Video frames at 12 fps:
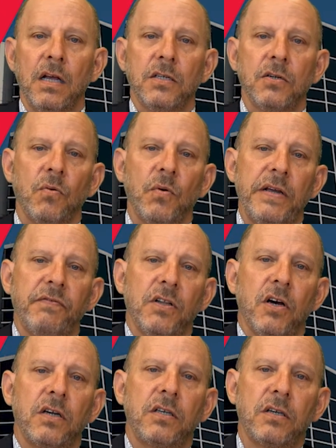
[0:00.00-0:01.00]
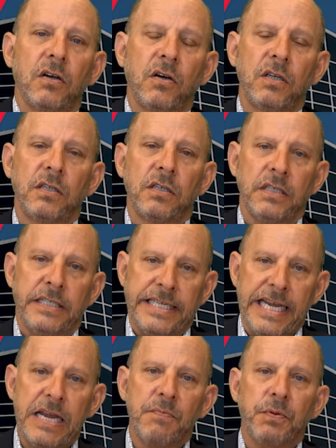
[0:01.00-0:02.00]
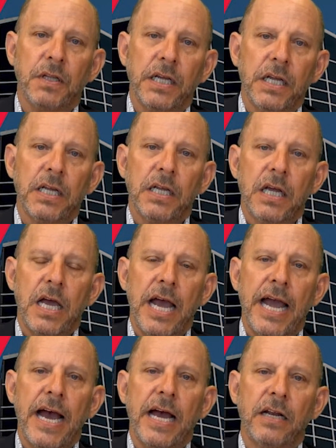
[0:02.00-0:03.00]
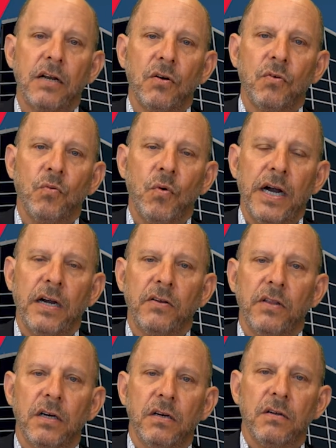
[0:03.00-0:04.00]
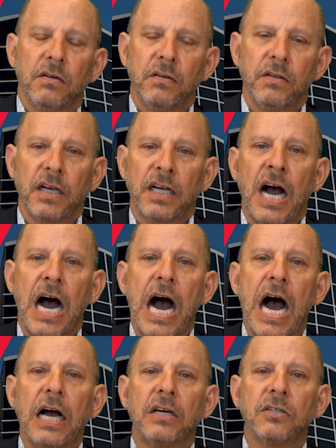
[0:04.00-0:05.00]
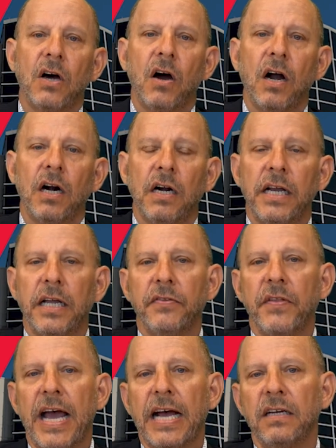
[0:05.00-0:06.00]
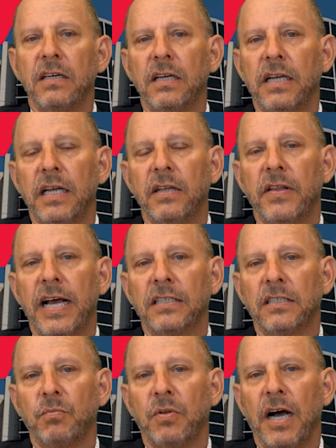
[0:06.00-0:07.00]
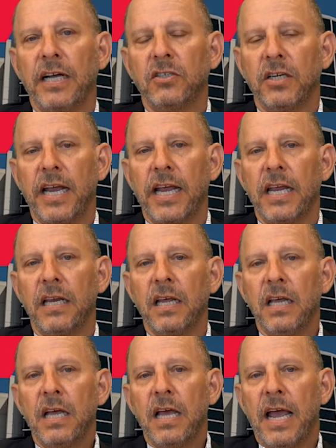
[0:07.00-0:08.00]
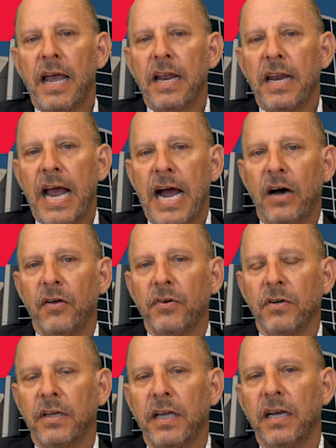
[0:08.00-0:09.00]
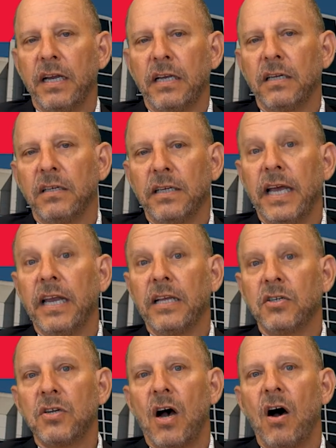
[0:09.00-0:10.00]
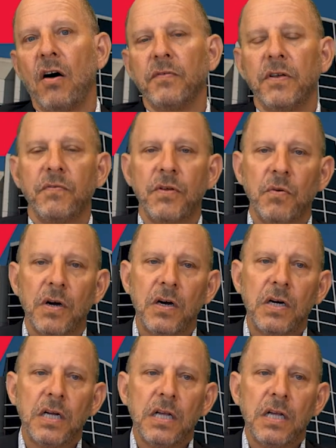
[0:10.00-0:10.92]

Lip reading: So we've looked deeply at where the cogs are in that supply chain and how they're getting solved, if you will.